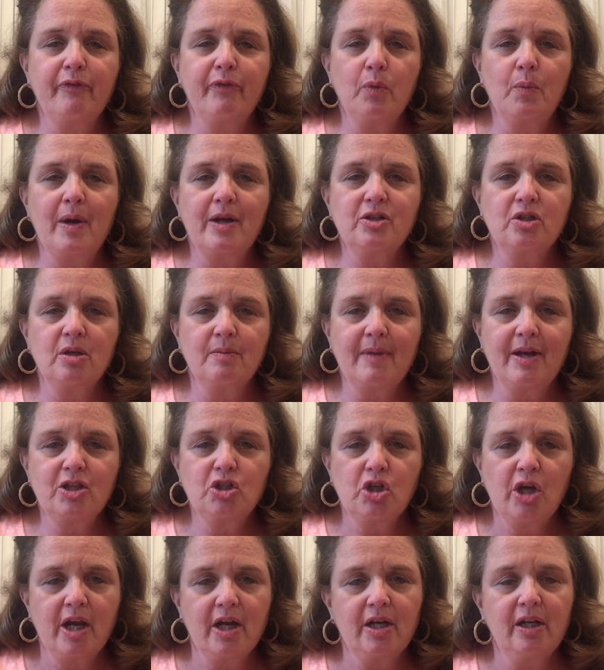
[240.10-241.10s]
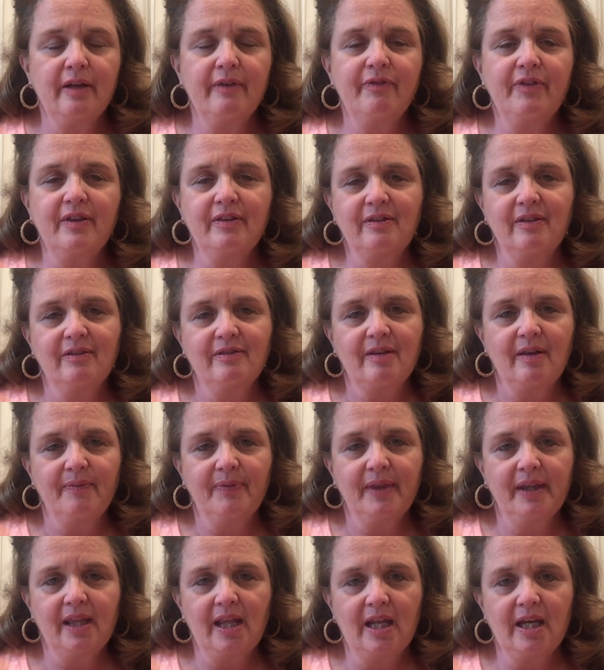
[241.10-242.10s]
you for watching my channel. If this is
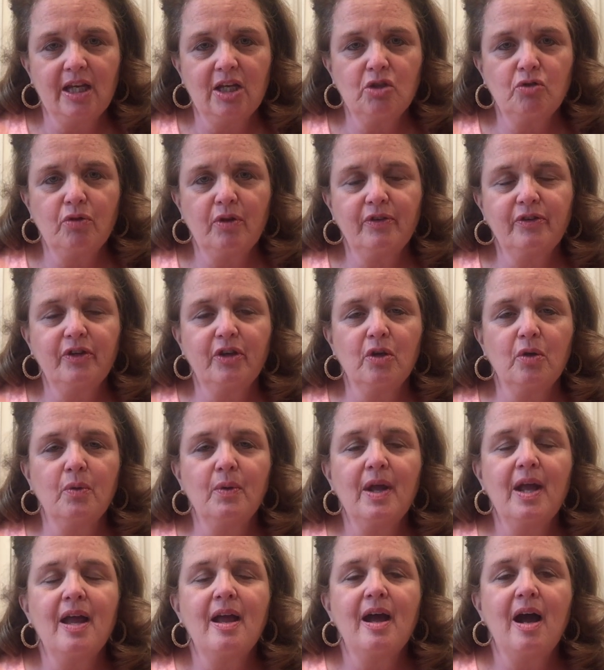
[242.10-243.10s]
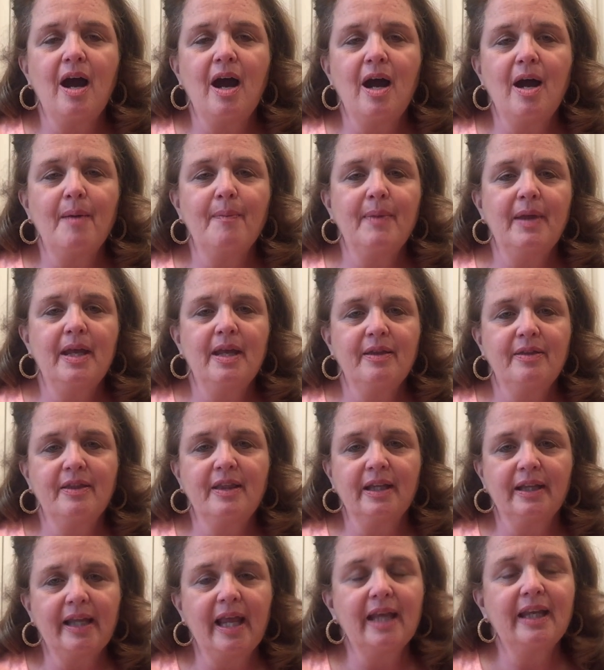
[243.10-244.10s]
something that interests you, hit
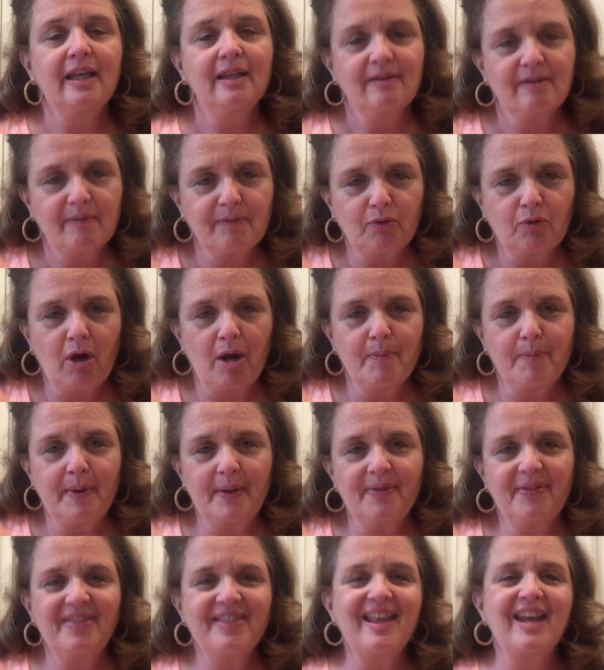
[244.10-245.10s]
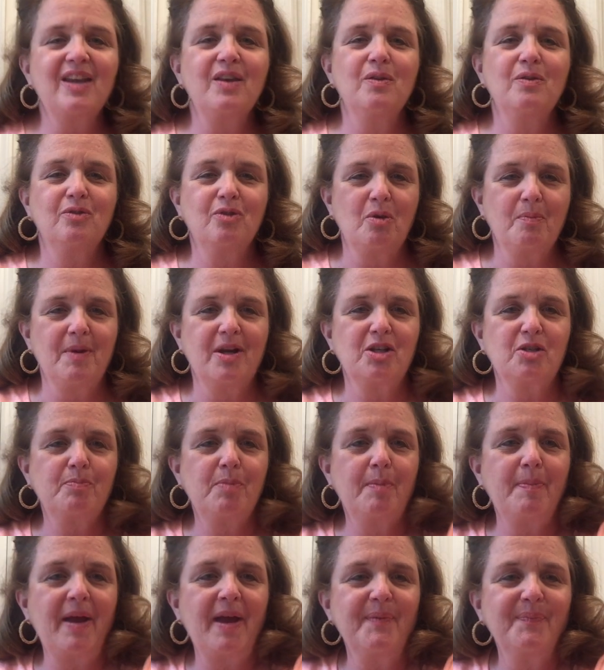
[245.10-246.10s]
the like and subscribe button. Thank you so much.
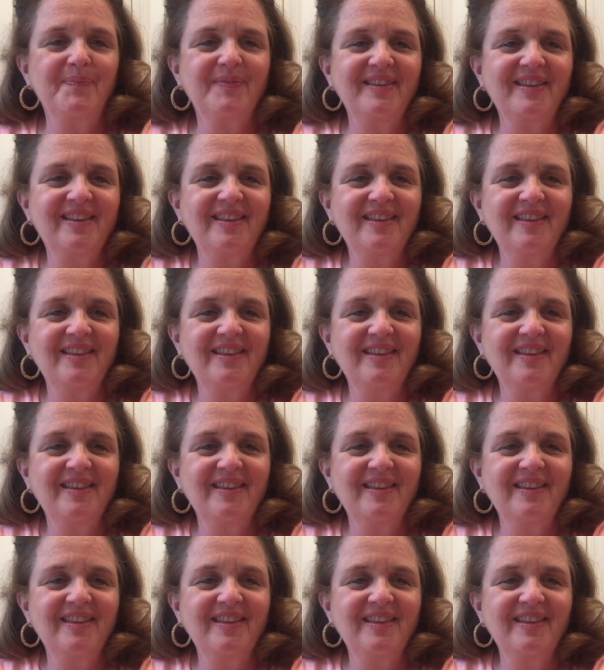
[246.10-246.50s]
Bye-bye.